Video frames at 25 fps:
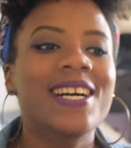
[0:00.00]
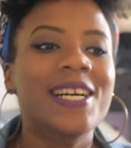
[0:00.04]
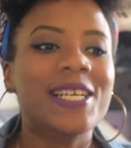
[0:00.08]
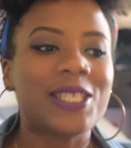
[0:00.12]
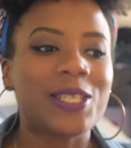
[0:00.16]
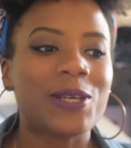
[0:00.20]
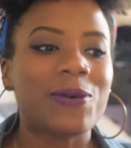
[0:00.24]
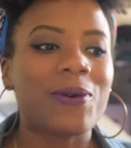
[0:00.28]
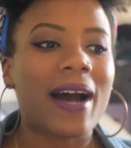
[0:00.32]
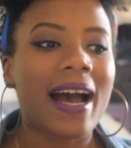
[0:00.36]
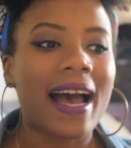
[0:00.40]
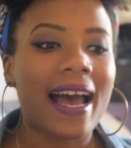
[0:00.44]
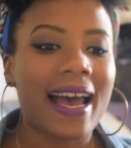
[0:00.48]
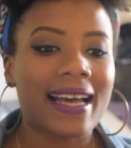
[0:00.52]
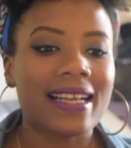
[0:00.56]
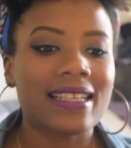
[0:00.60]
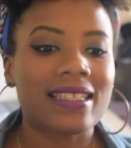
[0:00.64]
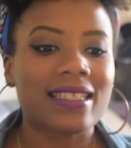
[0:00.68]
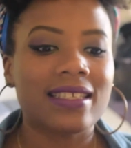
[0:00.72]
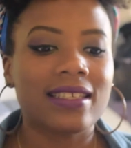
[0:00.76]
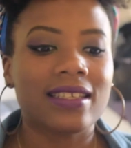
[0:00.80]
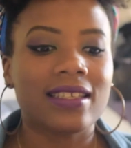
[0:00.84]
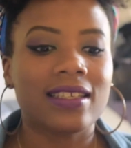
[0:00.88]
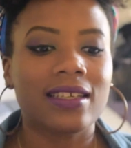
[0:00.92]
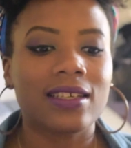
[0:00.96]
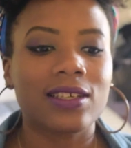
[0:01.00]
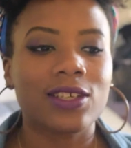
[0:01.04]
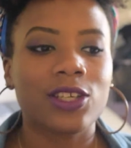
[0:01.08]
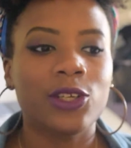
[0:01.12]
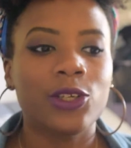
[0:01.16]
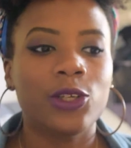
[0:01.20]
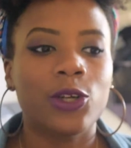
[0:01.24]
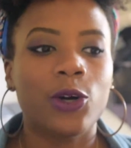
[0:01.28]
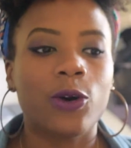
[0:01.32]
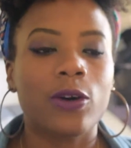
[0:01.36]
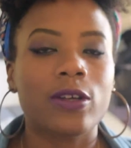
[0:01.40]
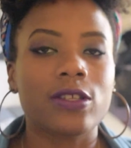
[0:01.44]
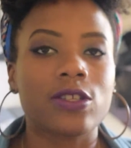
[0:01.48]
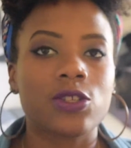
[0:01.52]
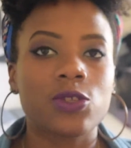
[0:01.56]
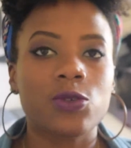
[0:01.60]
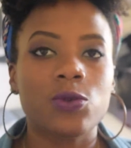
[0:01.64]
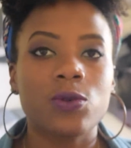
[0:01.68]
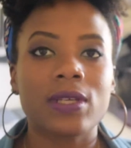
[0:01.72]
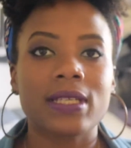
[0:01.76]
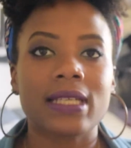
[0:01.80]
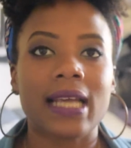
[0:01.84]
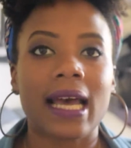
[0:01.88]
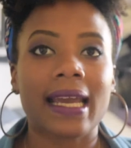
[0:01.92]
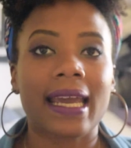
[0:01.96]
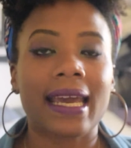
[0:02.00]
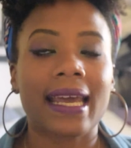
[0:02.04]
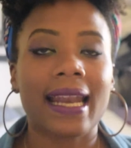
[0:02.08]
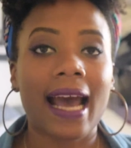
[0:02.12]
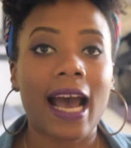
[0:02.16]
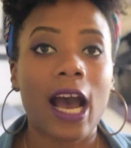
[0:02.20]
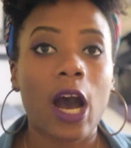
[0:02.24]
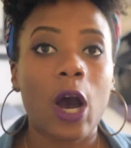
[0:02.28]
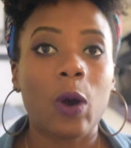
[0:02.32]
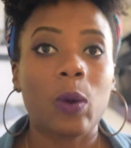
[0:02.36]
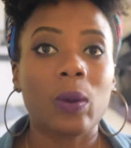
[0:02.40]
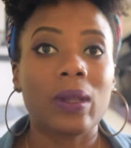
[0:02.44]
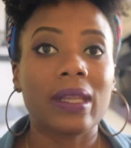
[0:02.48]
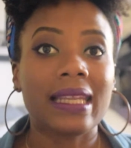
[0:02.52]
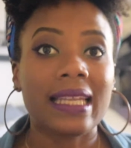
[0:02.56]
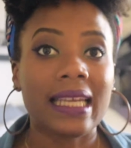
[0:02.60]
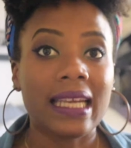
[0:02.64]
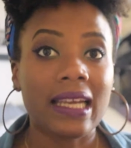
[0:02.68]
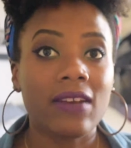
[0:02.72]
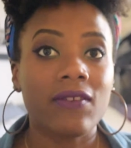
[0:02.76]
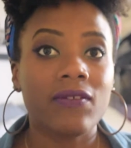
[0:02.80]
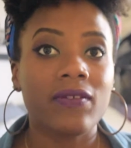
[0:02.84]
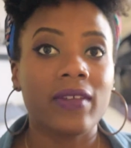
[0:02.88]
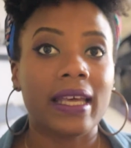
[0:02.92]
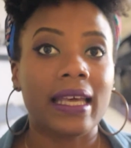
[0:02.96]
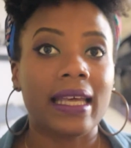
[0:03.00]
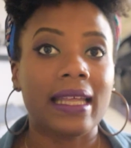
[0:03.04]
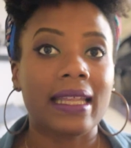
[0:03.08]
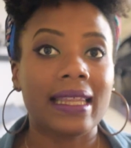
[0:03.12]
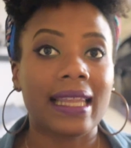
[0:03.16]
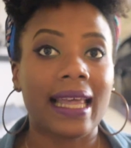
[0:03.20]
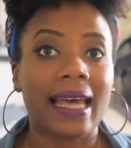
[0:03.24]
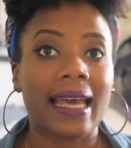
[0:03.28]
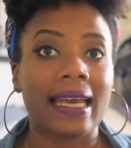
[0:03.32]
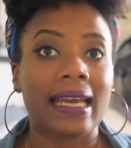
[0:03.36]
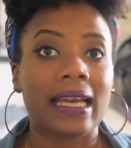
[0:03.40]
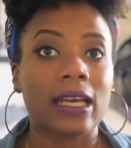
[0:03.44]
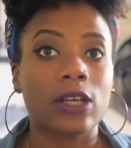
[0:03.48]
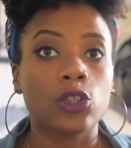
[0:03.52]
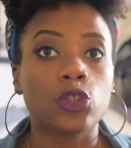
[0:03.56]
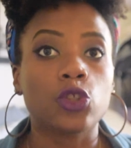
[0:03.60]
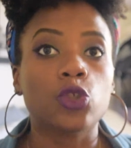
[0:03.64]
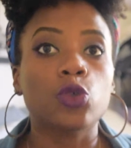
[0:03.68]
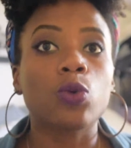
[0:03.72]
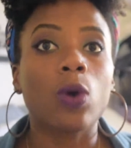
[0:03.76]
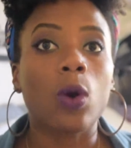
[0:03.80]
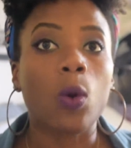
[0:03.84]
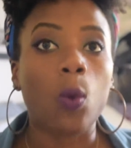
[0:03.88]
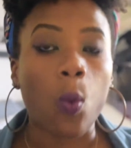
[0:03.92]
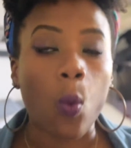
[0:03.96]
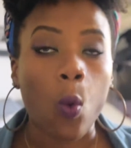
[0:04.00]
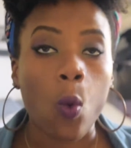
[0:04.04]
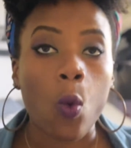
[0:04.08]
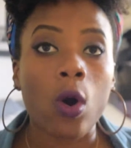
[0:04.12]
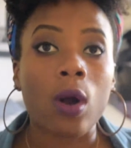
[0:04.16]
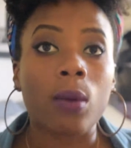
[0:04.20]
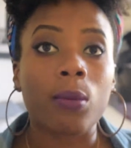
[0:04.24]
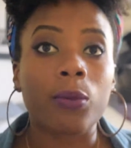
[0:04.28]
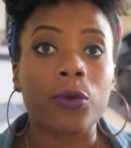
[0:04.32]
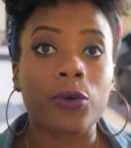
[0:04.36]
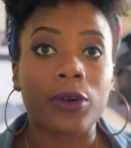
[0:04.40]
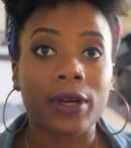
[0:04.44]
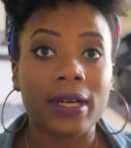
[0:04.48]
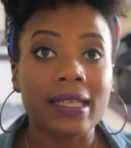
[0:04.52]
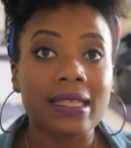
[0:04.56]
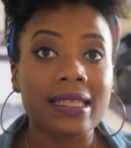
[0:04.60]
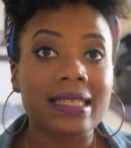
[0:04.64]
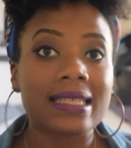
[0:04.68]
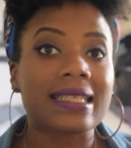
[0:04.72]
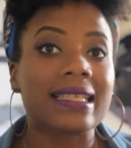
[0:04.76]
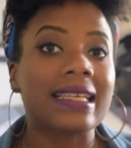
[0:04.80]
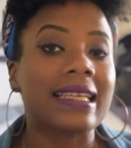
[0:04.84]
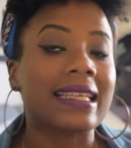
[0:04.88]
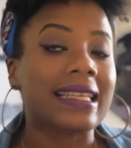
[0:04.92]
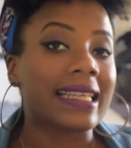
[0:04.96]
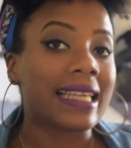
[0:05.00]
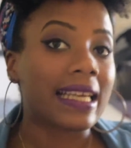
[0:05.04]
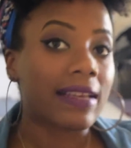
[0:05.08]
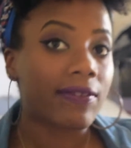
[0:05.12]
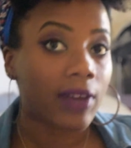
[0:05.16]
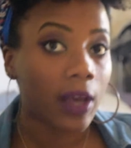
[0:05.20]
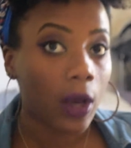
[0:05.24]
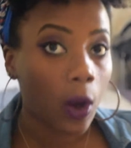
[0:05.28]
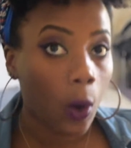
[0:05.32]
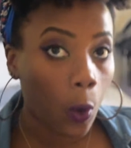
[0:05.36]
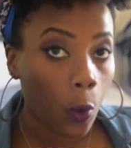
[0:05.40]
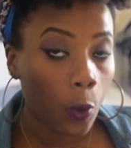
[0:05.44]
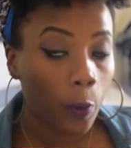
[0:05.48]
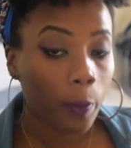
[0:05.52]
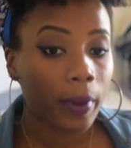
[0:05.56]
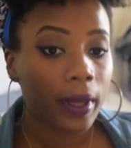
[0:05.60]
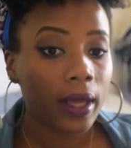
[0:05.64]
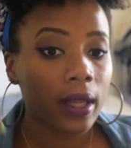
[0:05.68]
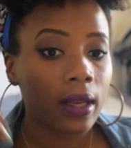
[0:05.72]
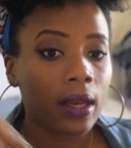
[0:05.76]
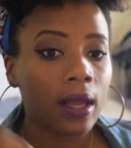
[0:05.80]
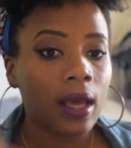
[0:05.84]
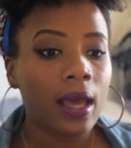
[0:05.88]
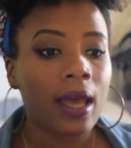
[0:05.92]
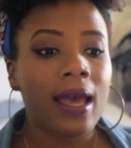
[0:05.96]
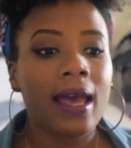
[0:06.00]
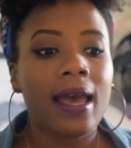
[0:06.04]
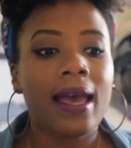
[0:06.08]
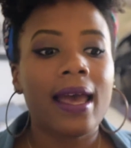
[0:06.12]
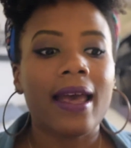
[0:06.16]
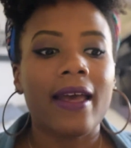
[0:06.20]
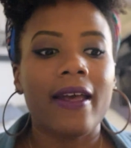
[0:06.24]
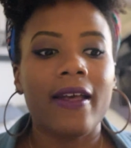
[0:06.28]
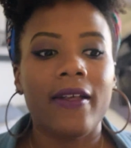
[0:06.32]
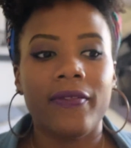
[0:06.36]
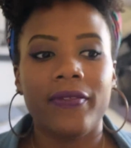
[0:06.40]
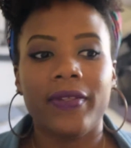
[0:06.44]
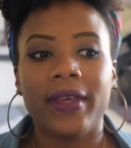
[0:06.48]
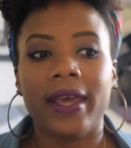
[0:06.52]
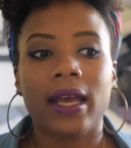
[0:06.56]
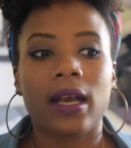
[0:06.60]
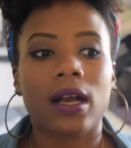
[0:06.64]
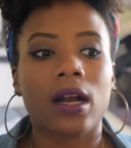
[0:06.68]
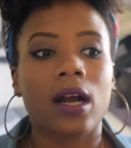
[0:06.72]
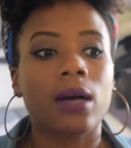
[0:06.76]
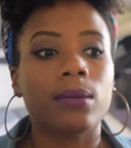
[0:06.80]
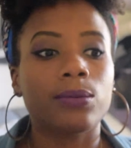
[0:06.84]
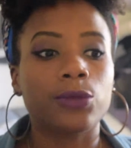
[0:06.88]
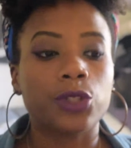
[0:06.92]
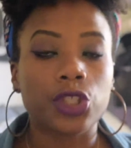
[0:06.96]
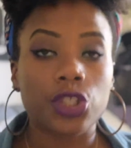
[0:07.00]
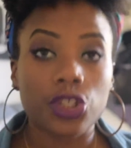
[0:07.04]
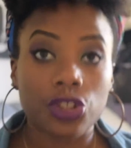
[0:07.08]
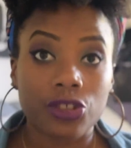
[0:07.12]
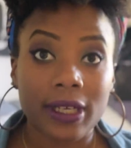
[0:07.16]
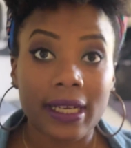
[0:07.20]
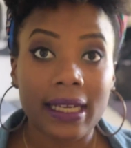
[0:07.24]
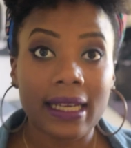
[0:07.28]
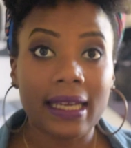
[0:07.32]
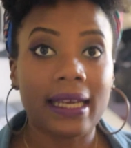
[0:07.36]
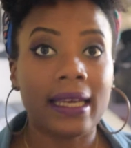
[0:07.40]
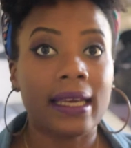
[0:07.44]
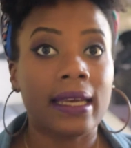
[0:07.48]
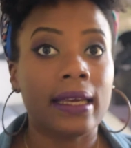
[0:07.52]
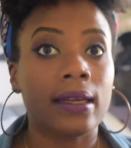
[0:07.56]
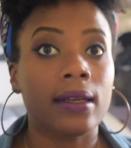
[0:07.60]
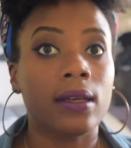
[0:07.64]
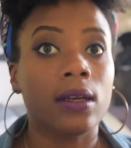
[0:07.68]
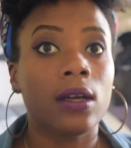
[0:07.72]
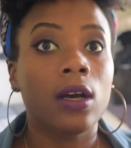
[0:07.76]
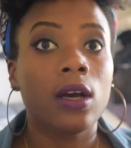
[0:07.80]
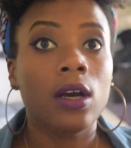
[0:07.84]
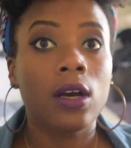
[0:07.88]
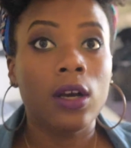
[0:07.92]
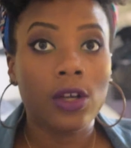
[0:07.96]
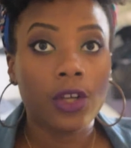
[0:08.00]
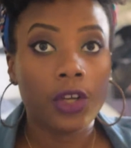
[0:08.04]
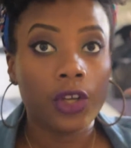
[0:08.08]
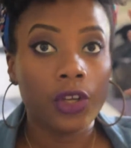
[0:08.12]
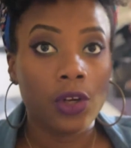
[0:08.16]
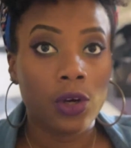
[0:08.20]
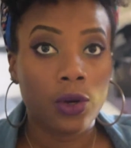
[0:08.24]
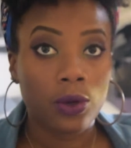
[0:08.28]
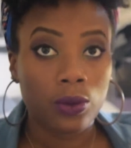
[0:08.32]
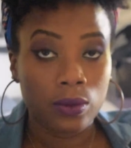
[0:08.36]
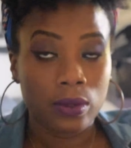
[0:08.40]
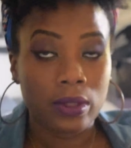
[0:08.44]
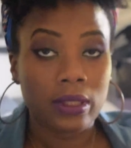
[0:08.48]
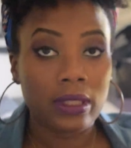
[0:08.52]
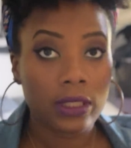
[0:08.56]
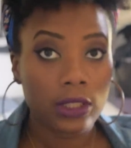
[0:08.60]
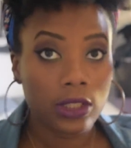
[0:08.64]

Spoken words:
So I had to, you know, as soon as I get out, leave it, like do a warm rinse to leave it open, and then come straight in, you know,